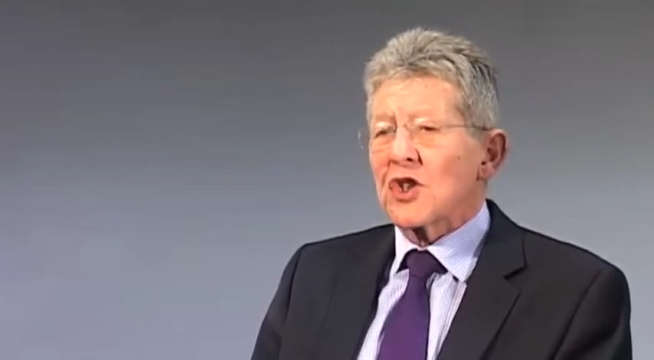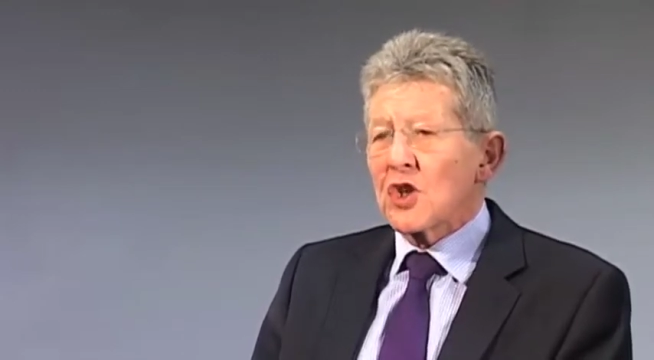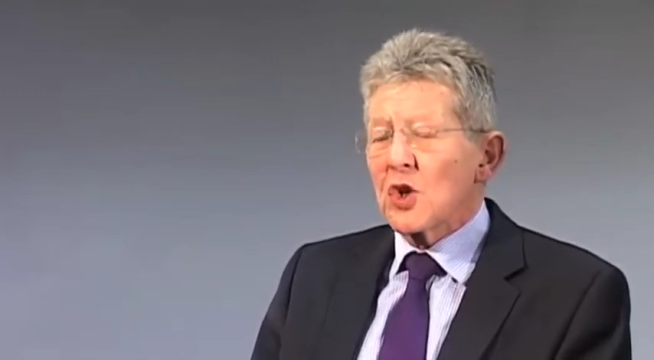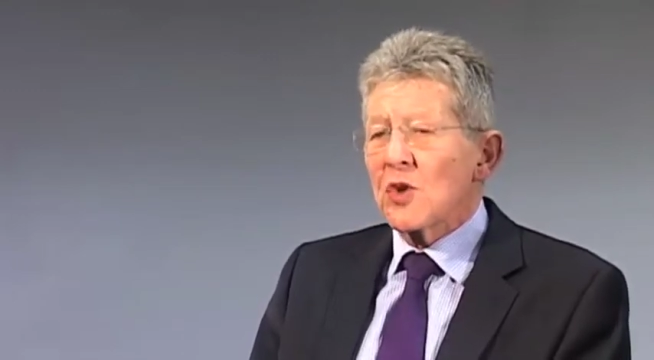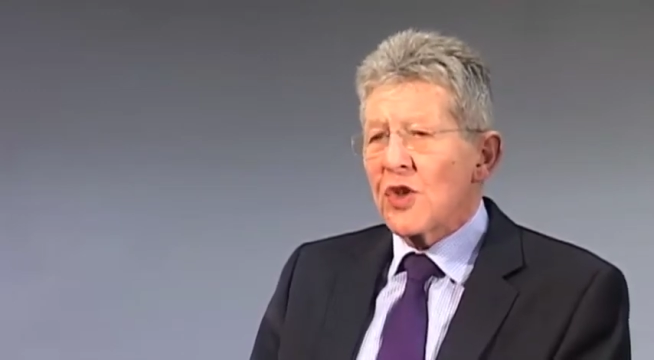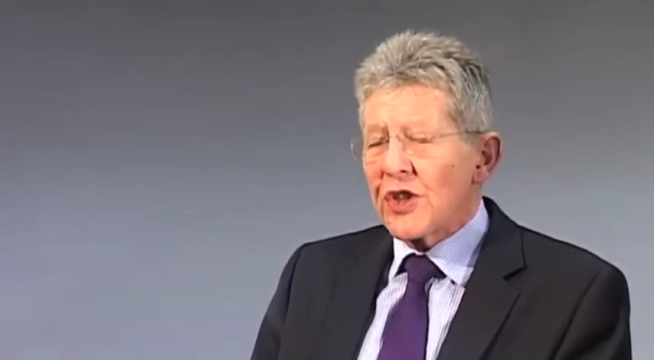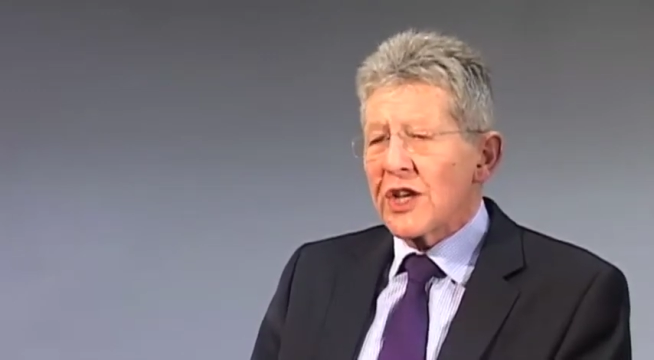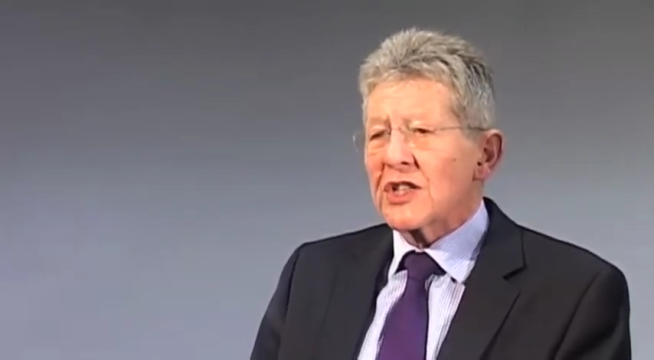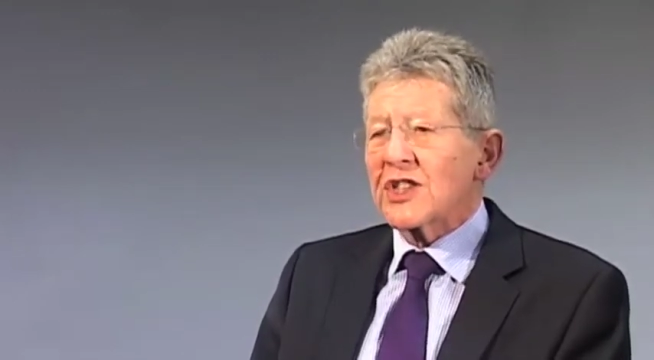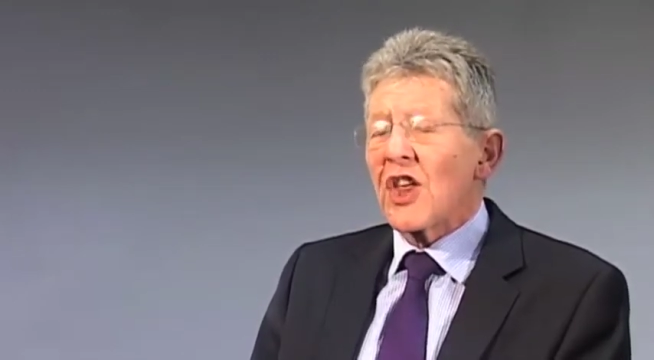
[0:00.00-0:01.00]
to do the
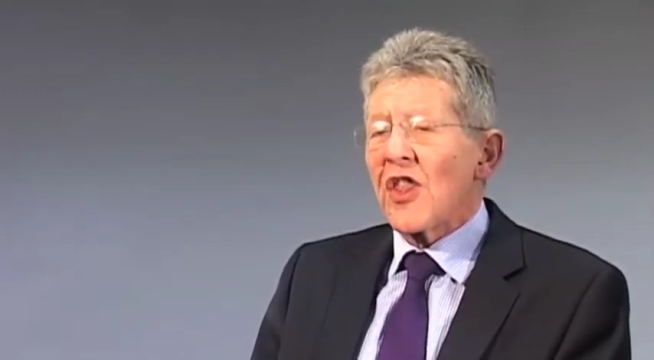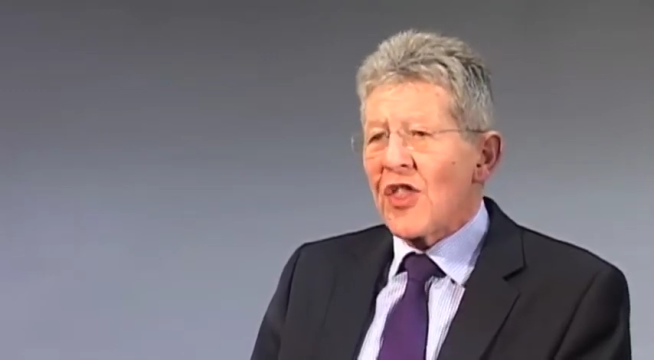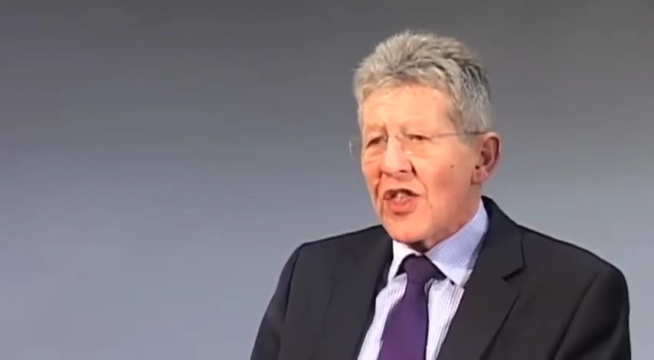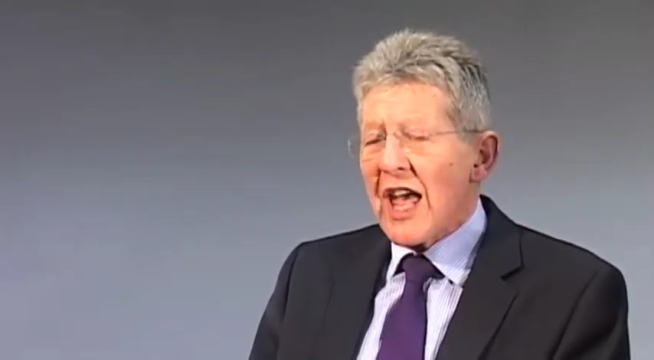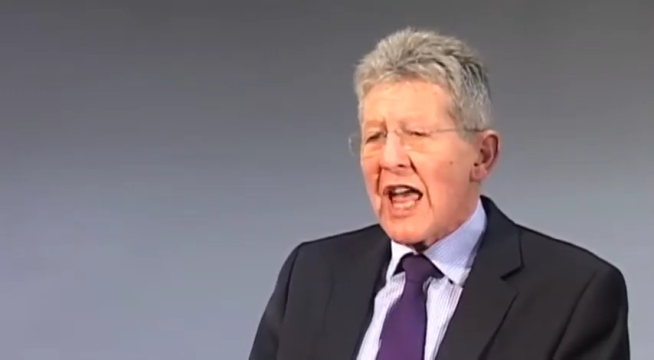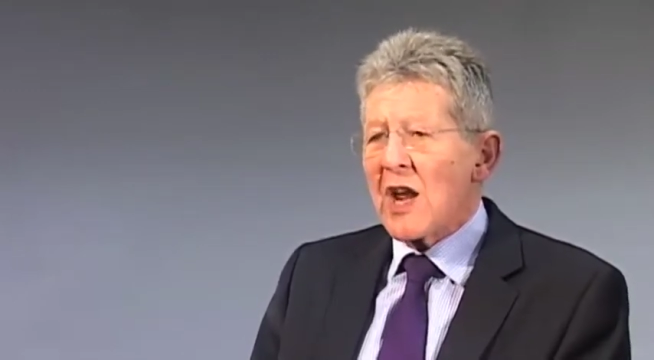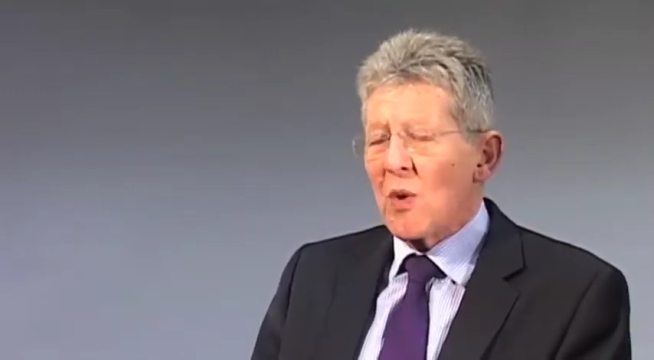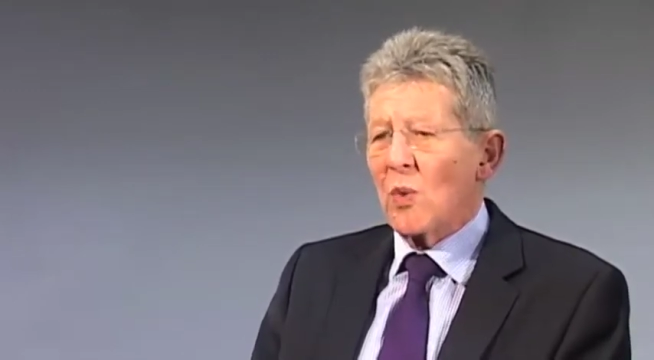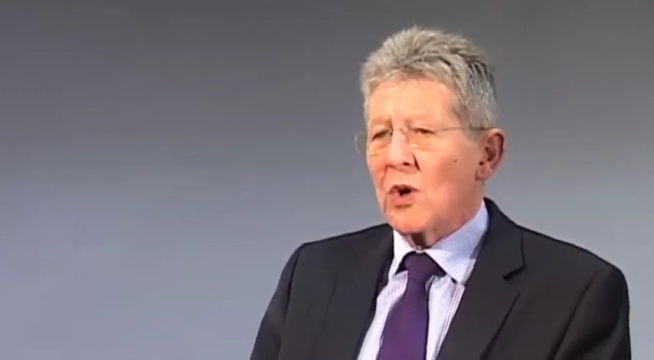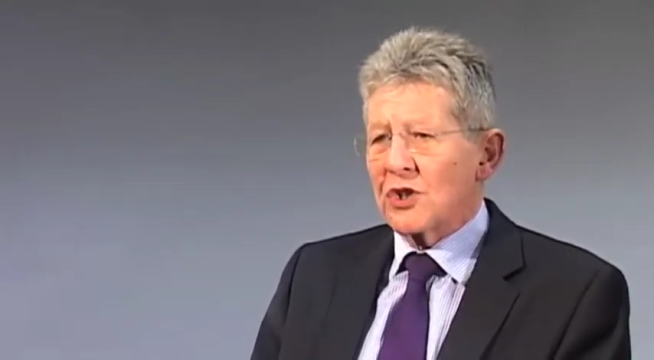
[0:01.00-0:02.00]
things that they
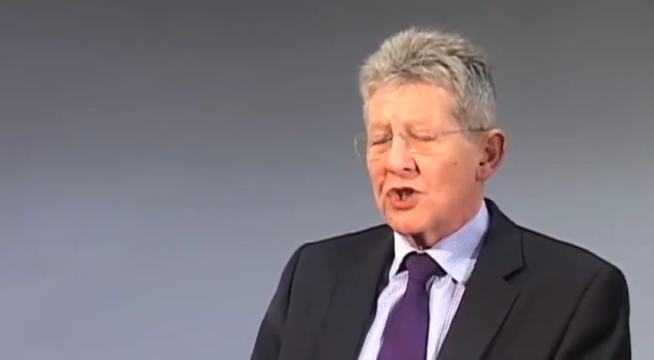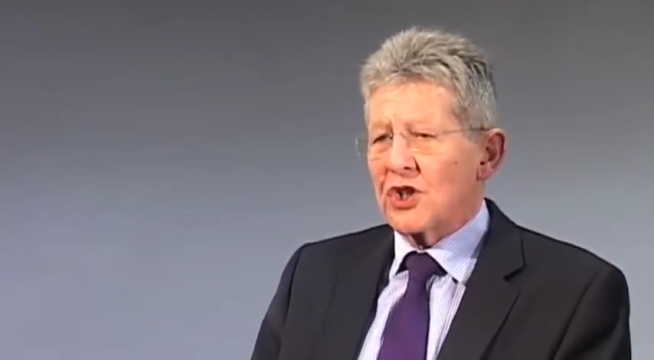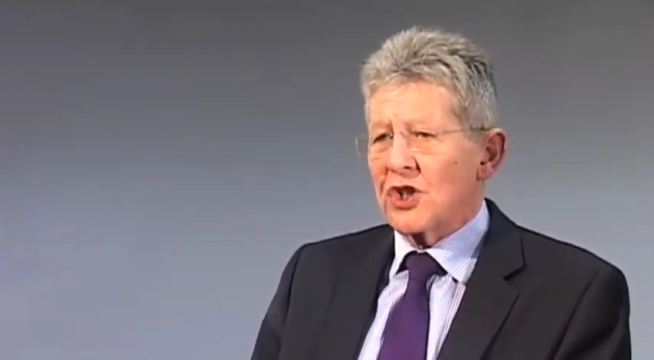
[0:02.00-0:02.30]
want to